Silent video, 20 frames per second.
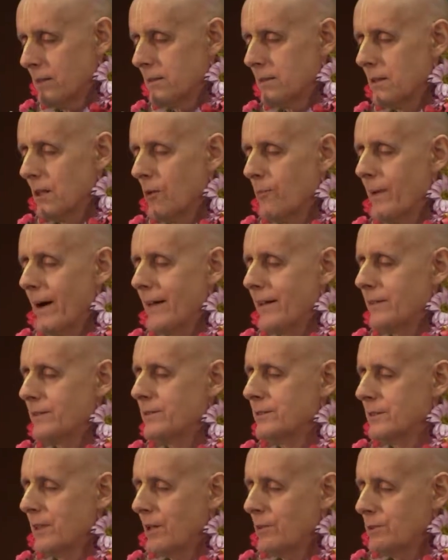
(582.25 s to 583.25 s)
So by
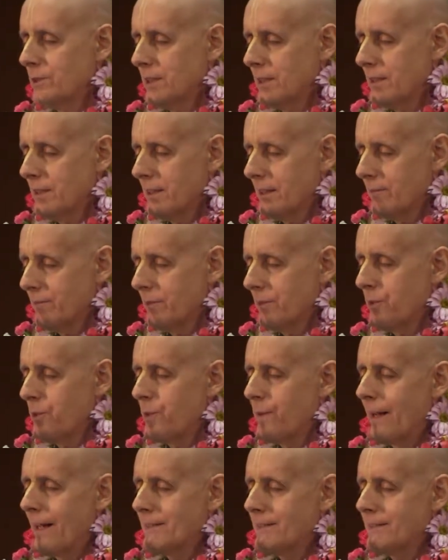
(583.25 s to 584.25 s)
associating with
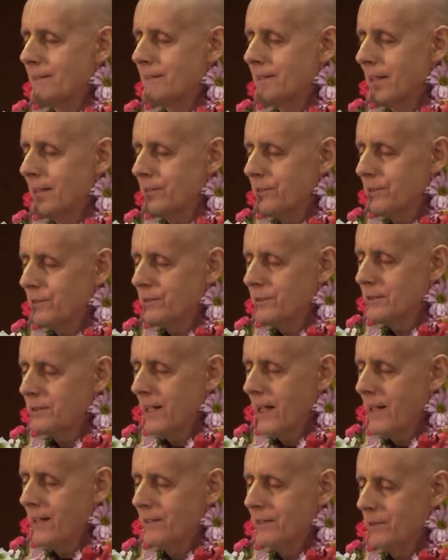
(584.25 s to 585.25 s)
transcendental
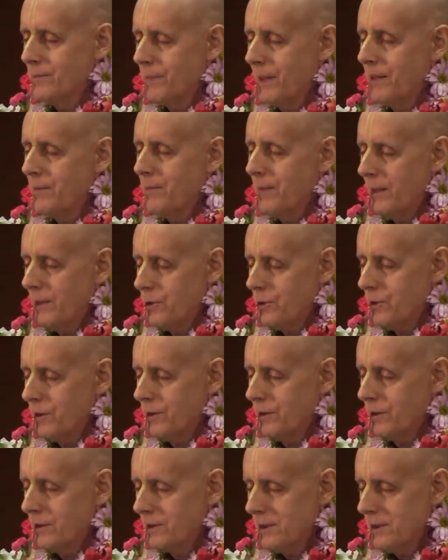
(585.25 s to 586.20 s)
sound vibration,